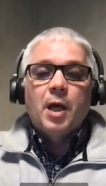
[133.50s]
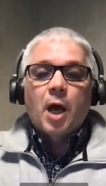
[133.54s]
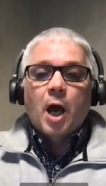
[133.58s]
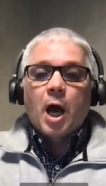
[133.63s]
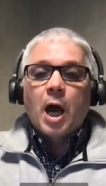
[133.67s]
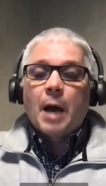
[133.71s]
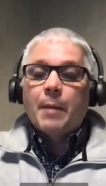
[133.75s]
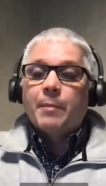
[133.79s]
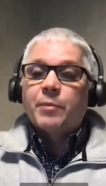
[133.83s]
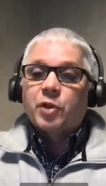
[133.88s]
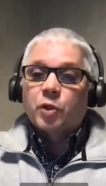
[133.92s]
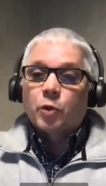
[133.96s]

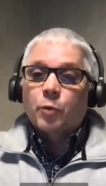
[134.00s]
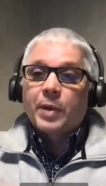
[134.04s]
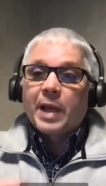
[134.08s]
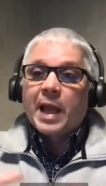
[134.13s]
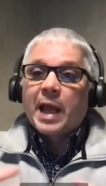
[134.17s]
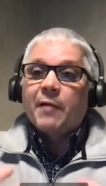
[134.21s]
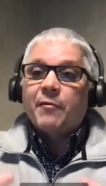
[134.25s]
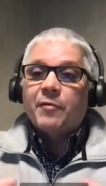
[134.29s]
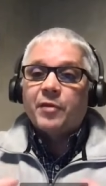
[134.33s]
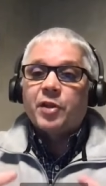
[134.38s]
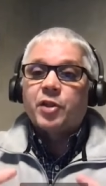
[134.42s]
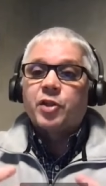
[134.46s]
Um, so we
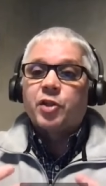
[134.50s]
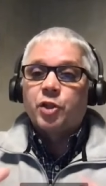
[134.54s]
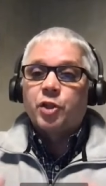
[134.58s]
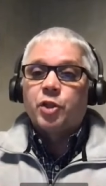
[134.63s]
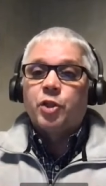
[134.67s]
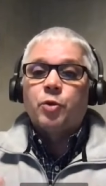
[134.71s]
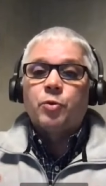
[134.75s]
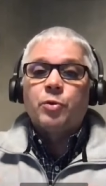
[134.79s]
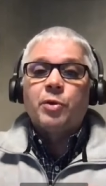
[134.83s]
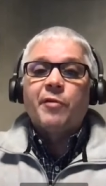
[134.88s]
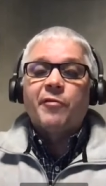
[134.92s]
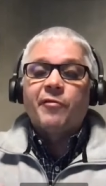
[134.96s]
have this
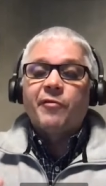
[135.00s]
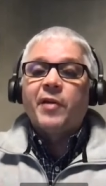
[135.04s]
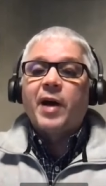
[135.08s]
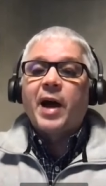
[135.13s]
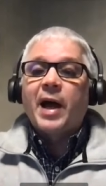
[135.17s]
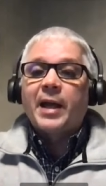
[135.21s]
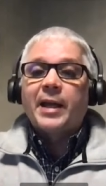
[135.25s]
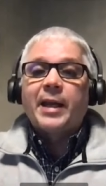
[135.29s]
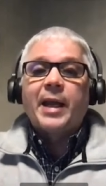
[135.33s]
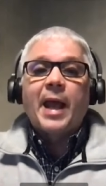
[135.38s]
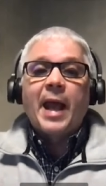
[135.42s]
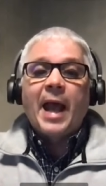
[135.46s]

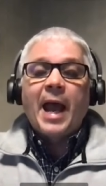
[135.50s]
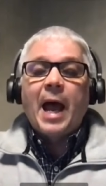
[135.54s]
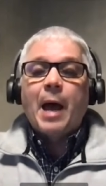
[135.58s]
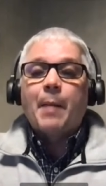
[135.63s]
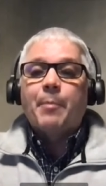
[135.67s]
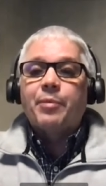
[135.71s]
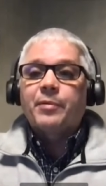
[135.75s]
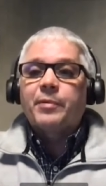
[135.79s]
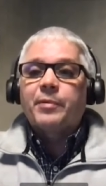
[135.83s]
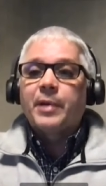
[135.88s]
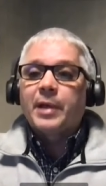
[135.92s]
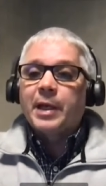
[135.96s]
unified
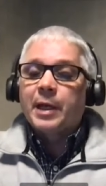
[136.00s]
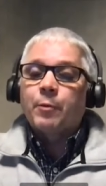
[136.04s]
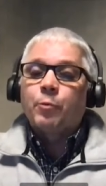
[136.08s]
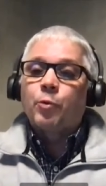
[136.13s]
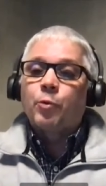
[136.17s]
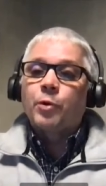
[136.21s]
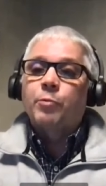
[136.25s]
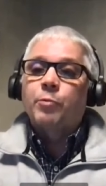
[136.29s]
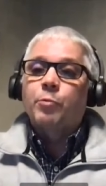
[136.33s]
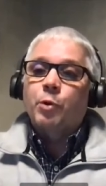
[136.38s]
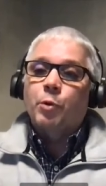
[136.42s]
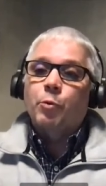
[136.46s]
app and
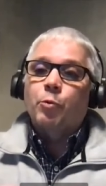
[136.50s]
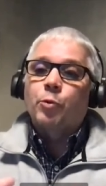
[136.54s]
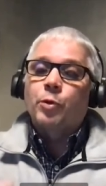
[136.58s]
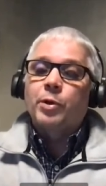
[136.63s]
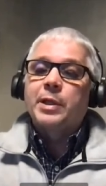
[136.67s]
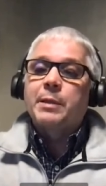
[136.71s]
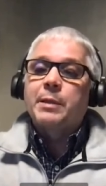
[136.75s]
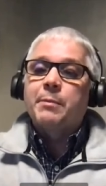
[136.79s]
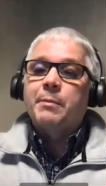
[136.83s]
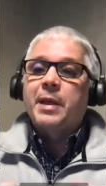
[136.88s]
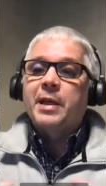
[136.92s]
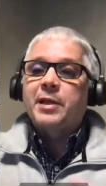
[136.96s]
re- what
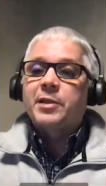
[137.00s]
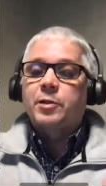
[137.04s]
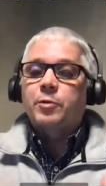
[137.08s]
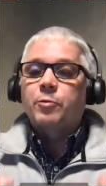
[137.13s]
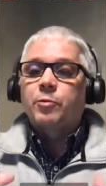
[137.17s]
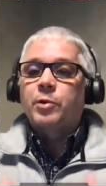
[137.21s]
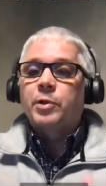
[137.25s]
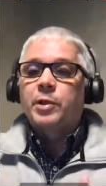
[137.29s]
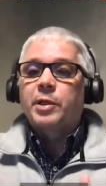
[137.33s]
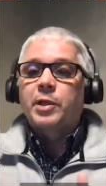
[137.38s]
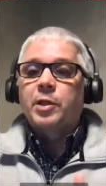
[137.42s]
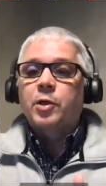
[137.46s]
really makes it
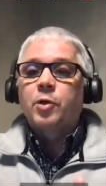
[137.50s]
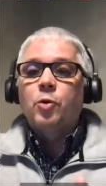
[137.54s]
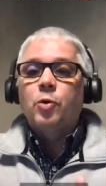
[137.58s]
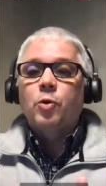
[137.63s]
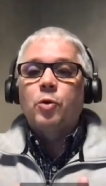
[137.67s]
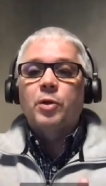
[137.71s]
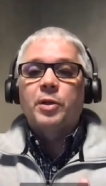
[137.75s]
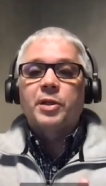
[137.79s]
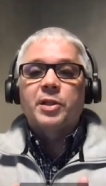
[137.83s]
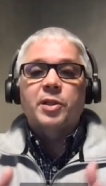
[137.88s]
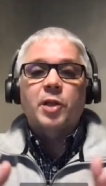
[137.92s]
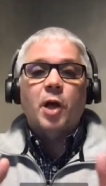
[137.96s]
really
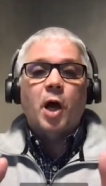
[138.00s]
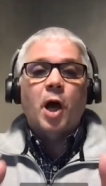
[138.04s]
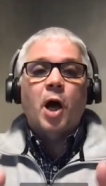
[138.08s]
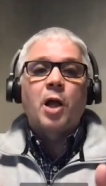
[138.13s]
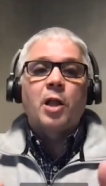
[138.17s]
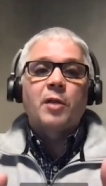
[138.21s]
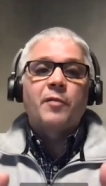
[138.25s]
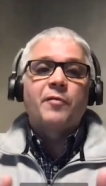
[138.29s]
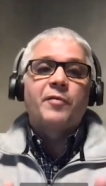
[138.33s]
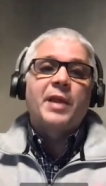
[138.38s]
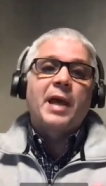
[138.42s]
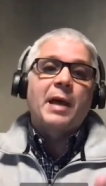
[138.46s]
cool is all
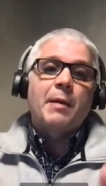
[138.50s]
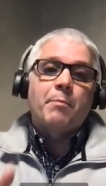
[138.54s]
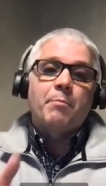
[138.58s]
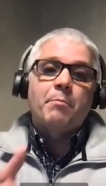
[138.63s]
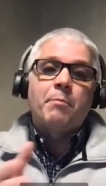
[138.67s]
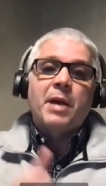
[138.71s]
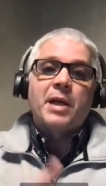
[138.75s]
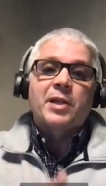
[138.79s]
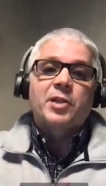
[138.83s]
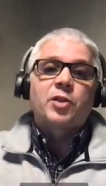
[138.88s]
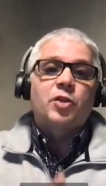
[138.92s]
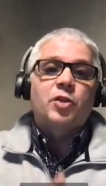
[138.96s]
of that
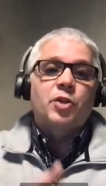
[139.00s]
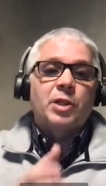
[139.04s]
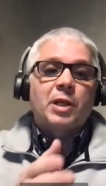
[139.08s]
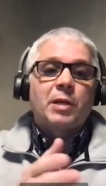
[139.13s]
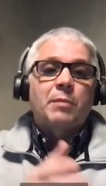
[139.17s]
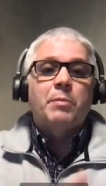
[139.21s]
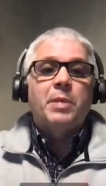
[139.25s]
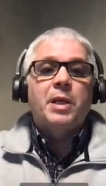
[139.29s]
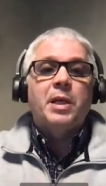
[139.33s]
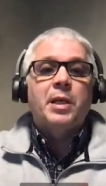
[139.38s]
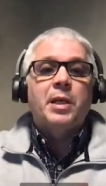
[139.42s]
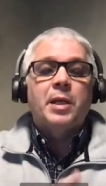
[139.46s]

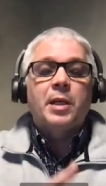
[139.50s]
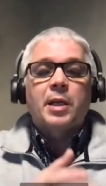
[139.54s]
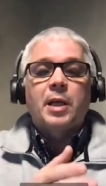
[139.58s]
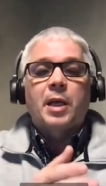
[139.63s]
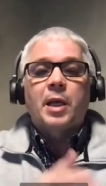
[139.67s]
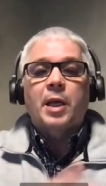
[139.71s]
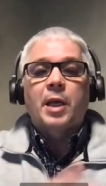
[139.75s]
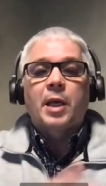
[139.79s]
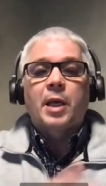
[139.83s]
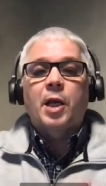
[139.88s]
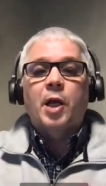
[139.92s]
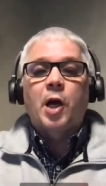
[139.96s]
messaging, meeting,
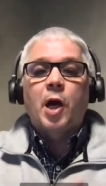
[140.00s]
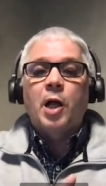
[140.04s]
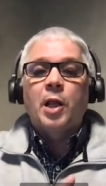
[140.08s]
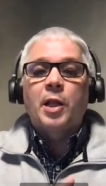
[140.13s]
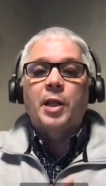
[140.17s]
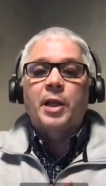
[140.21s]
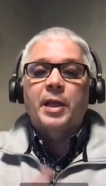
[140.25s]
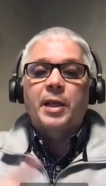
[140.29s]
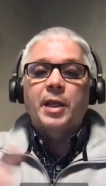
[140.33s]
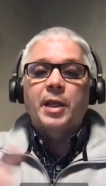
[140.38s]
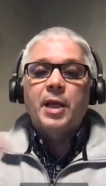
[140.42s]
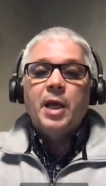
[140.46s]
and
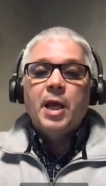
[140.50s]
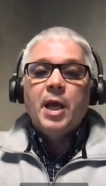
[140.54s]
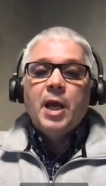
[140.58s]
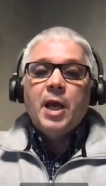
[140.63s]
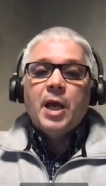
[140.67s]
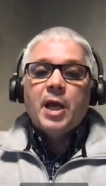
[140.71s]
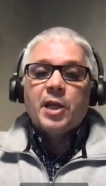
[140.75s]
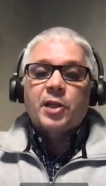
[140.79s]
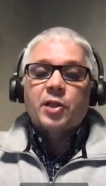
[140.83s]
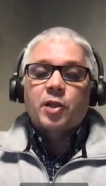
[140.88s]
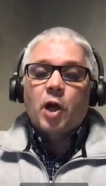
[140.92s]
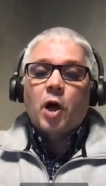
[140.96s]
calling
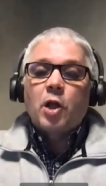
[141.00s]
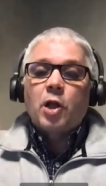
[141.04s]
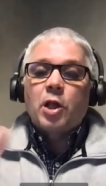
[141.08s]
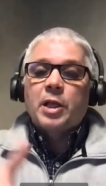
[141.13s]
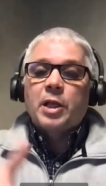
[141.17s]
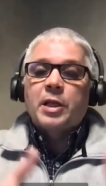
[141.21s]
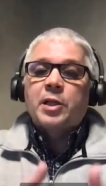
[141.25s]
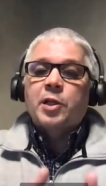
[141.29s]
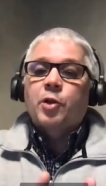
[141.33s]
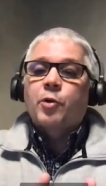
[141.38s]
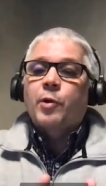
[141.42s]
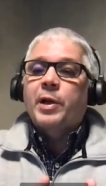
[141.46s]
is all
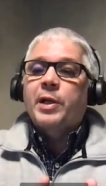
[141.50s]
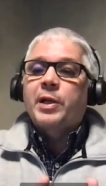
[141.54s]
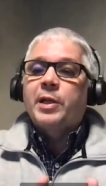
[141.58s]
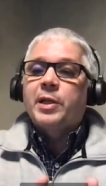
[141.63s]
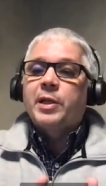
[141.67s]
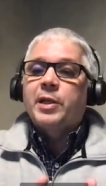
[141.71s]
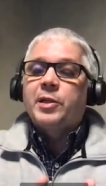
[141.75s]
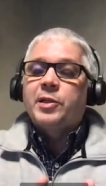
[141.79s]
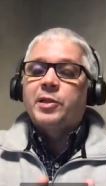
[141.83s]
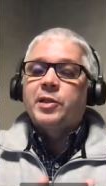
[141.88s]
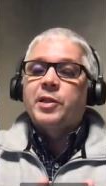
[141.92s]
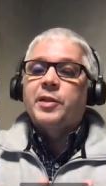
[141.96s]

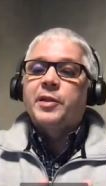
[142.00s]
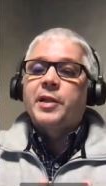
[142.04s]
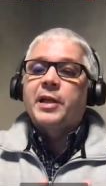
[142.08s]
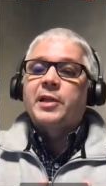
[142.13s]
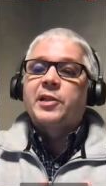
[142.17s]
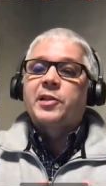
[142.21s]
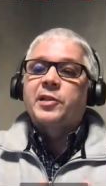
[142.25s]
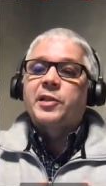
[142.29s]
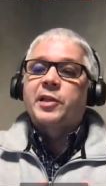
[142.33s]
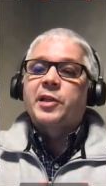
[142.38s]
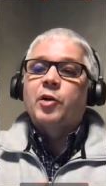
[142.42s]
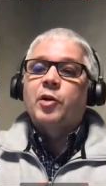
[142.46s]
integrated into
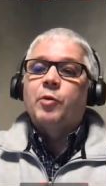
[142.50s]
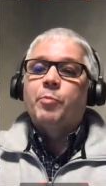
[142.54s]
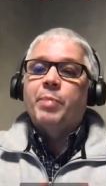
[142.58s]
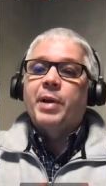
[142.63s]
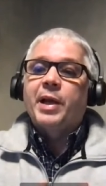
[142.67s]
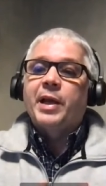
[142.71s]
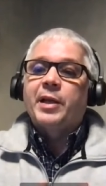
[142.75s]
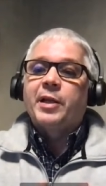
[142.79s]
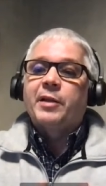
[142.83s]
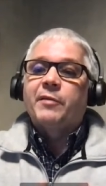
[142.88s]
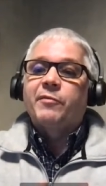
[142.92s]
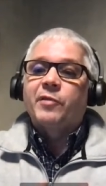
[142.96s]
that single
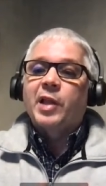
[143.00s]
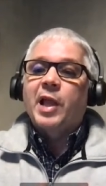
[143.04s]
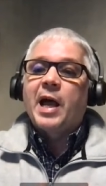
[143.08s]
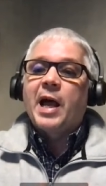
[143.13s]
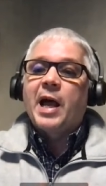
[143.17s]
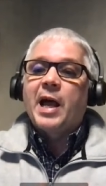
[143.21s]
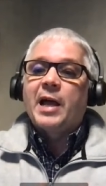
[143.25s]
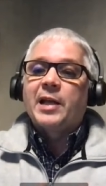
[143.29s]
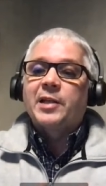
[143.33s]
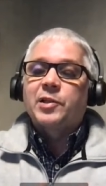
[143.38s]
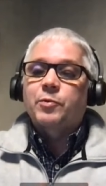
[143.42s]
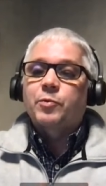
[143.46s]
pane of
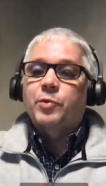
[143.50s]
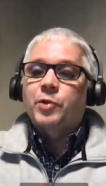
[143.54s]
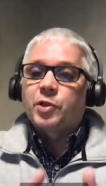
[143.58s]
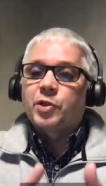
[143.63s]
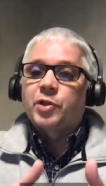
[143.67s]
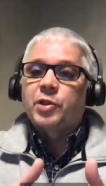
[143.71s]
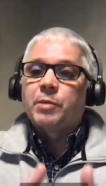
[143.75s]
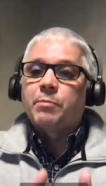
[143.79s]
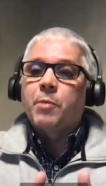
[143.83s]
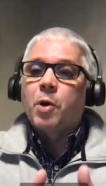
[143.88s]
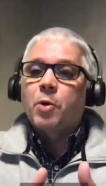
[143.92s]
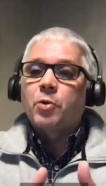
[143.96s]
glass,
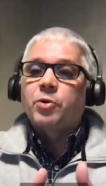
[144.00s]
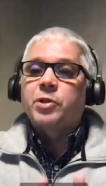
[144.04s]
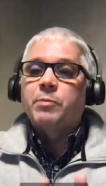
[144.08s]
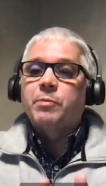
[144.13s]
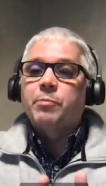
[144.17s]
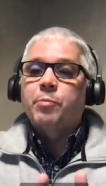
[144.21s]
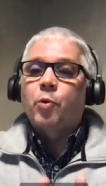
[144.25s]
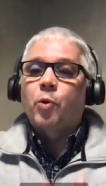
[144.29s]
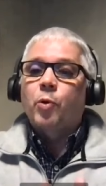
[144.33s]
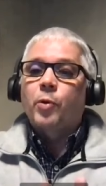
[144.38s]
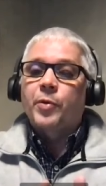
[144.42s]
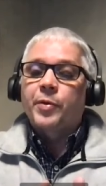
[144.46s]
which is the
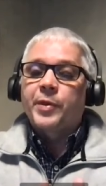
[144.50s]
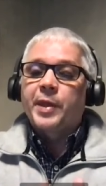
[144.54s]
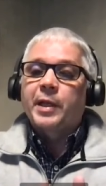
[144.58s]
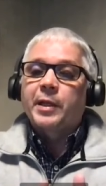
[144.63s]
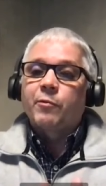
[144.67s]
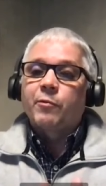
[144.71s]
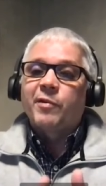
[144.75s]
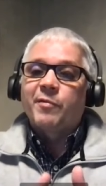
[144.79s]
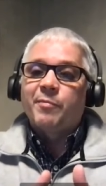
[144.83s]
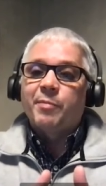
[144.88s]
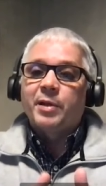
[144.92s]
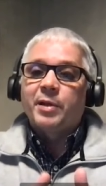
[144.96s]
most
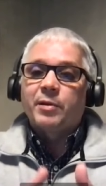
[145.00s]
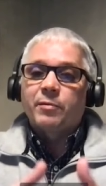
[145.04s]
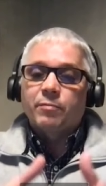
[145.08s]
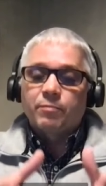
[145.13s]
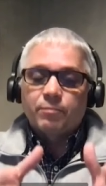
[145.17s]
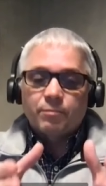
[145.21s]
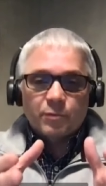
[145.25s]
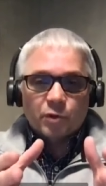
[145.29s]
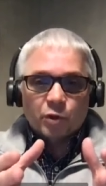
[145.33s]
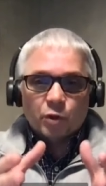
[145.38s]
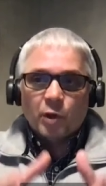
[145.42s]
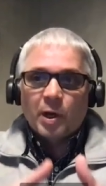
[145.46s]
important thing that we've
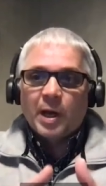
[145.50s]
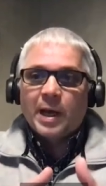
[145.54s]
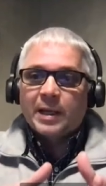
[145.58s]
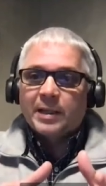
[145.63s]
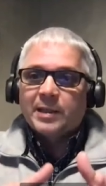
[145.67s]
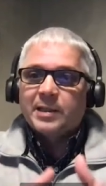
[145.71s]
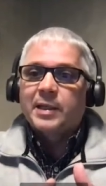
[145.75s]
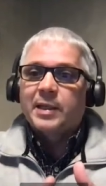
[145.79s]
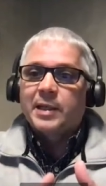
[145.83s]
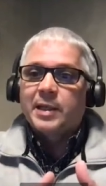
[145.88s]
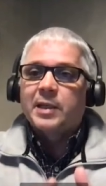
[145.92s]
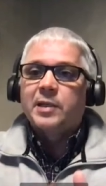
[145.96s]
been
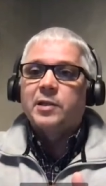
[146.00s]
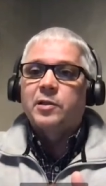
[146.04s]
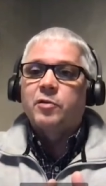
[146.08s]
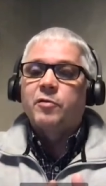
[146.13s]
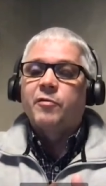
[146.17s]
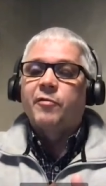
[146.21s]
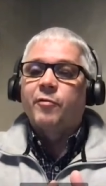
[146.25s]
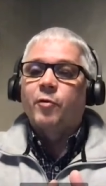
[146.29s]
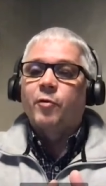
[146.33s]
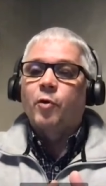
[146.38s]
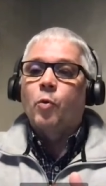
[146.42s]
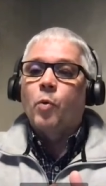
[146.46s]
trying to
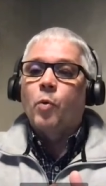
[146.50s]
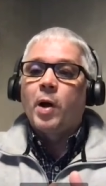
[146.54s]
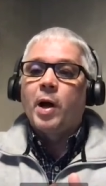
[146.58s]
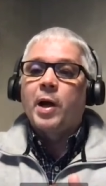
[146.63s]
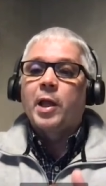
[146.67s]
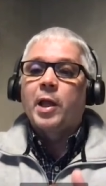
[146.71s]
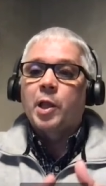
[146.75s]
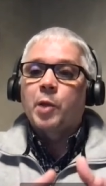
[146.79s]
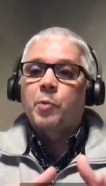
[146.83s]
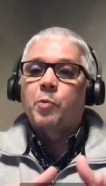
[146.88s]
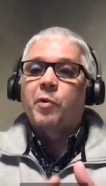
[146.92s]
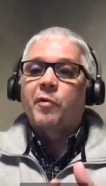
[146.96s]
get to for a
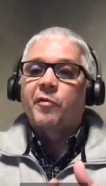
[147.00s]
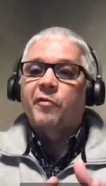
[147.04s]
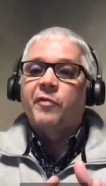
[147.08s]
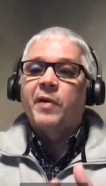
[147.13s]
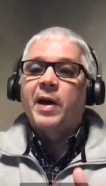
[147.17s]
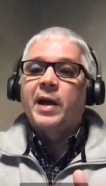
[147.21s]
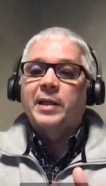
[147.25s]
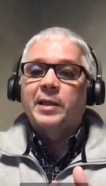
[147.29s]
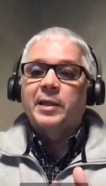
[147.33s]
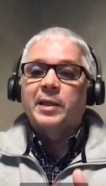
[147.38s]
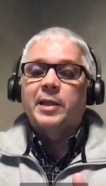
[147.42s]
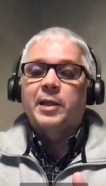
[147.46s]
while, and we're
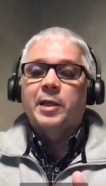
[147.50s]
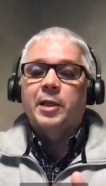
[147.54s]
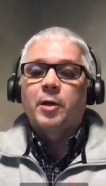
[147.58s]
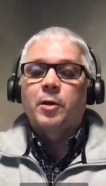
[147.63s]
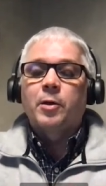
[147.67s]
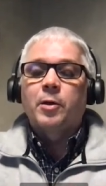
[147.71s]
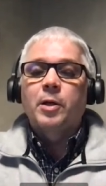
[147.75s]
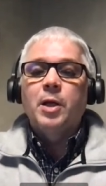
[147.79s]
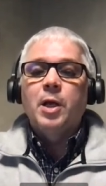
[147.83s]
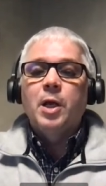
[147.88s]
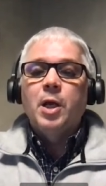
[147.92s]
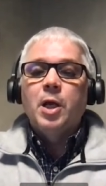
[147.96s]
finally
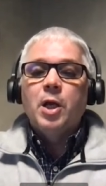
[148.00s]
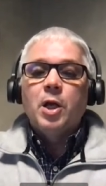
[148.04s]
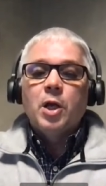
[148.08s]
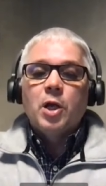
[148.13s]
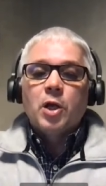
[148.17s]
here.